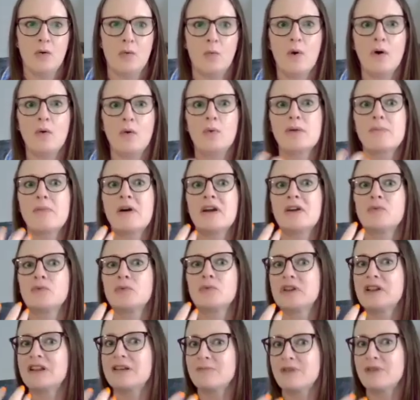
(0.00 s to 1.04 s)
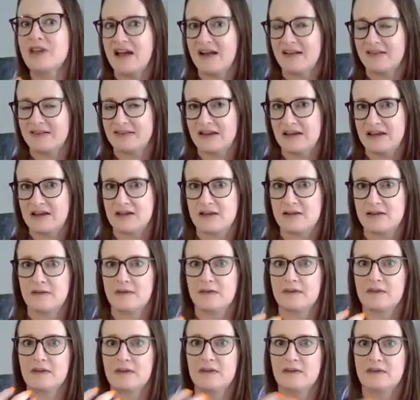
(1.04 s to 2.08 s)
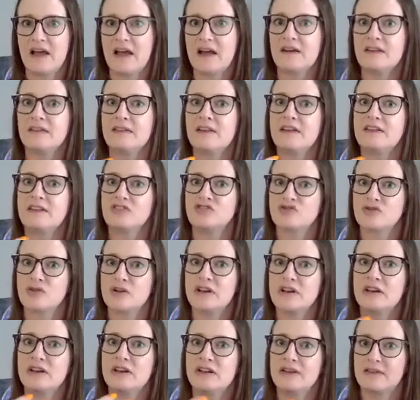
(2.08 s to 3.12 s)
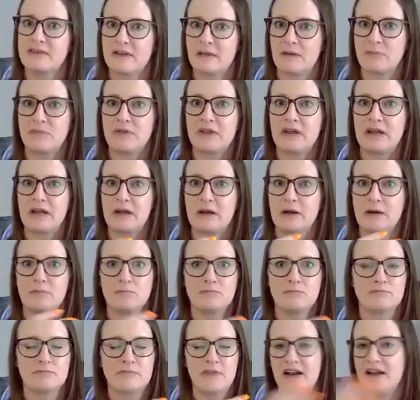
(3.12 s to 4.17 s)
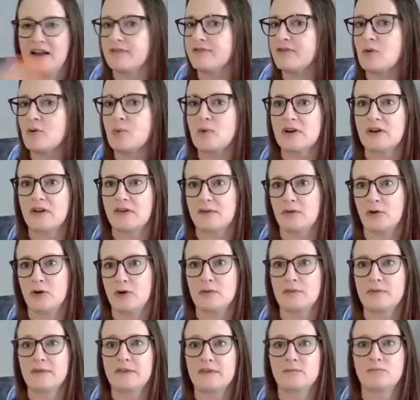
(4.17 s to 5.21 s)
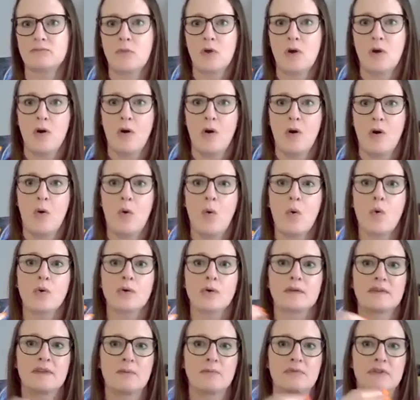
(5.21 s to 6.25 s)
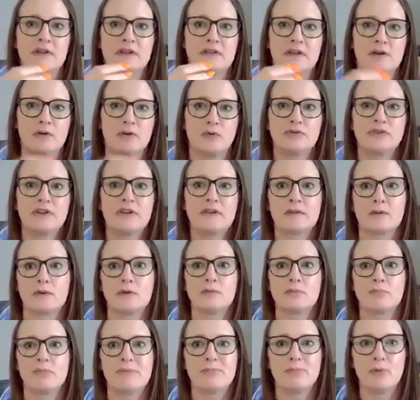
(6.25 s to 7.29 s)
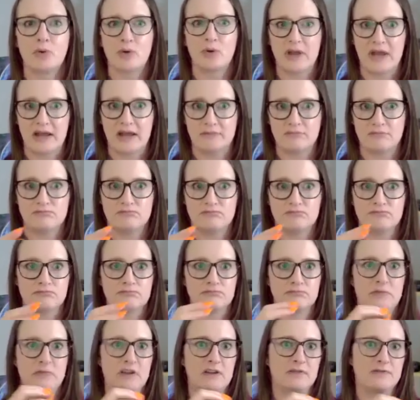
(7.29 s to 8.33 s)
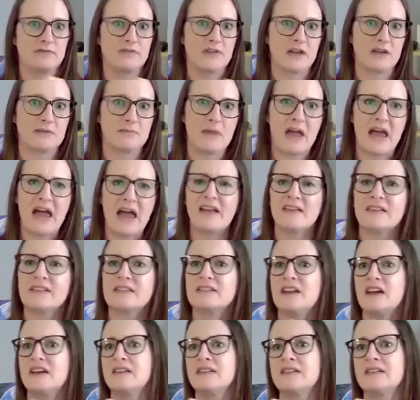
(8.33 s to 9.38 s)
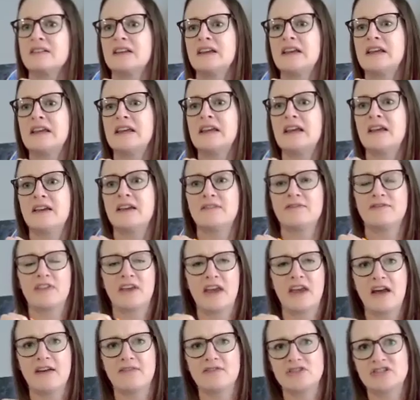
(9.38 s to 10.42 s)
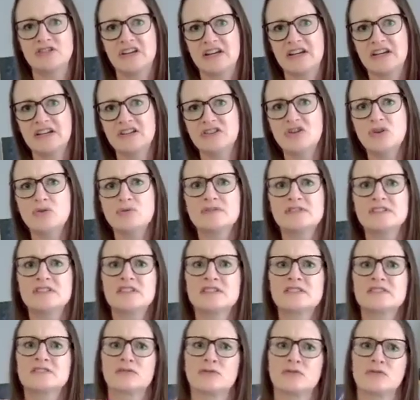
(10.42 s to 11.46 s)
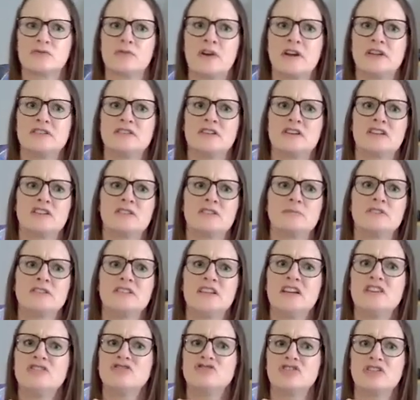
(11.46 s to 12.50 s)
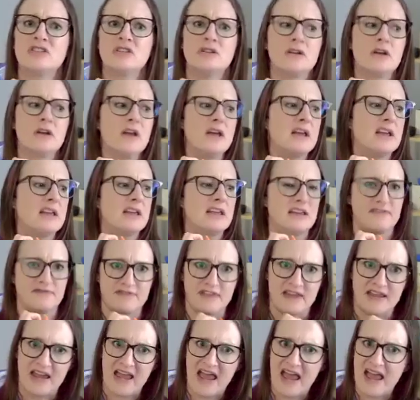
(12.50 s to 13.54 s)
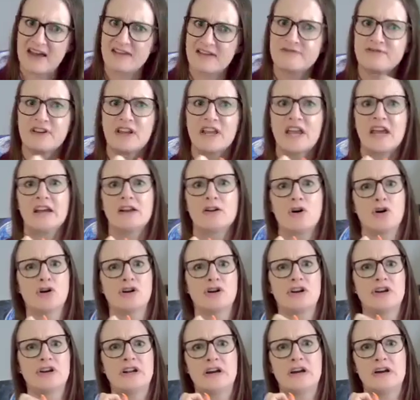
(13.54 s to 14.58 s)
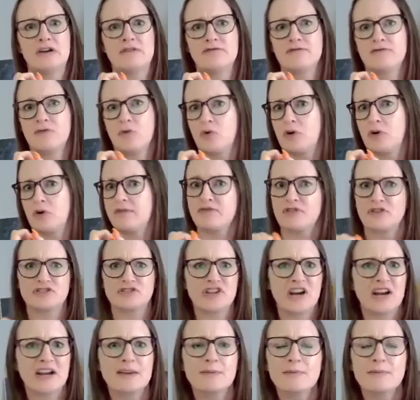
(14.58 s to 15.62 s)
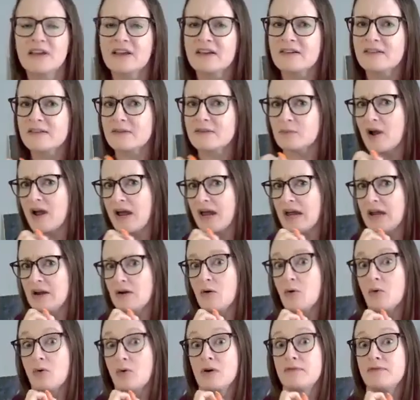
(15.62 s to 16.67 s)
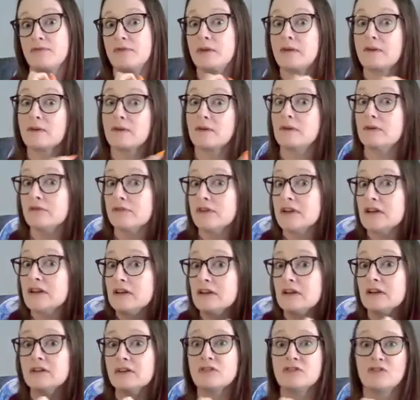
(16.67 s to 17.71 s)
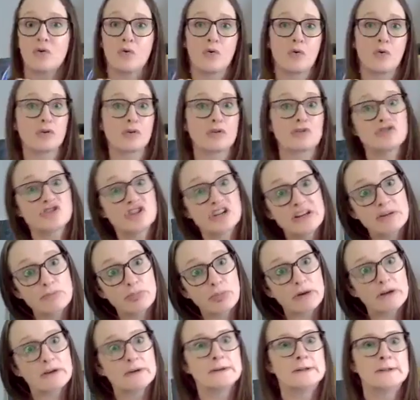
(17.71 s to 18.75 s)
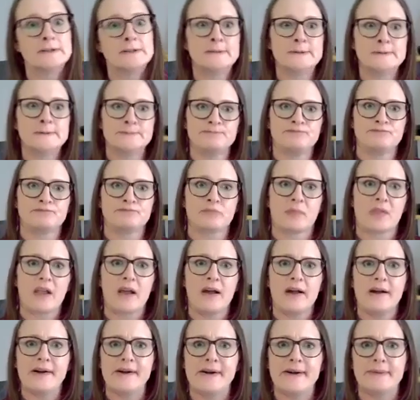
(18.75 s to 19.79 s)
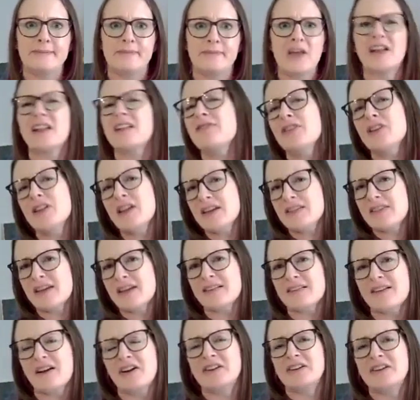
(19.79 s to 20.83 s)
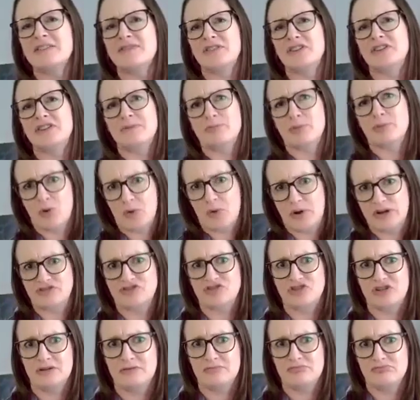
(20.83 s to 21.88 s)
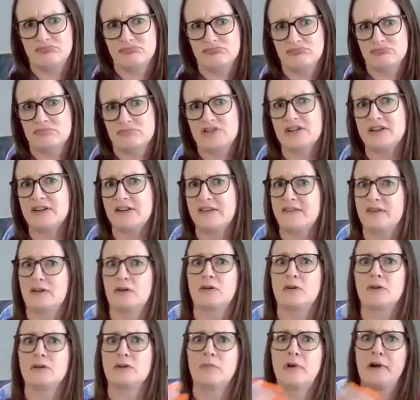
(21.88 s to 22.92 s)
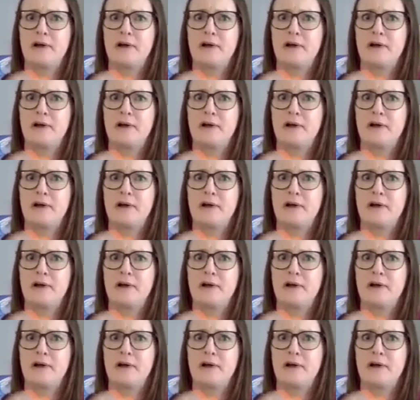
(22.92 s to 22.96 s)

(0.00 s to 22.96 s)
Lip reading: What we might really be asking is access treated as something that everyone deserves or something that only certain people get? If they ask nicely, if they have a diagnosis or the right documentation, if they advocate hard enough, or if the timing is right, or if it's convenient or cheap. And I feel like that's kind of the deeper question to consider,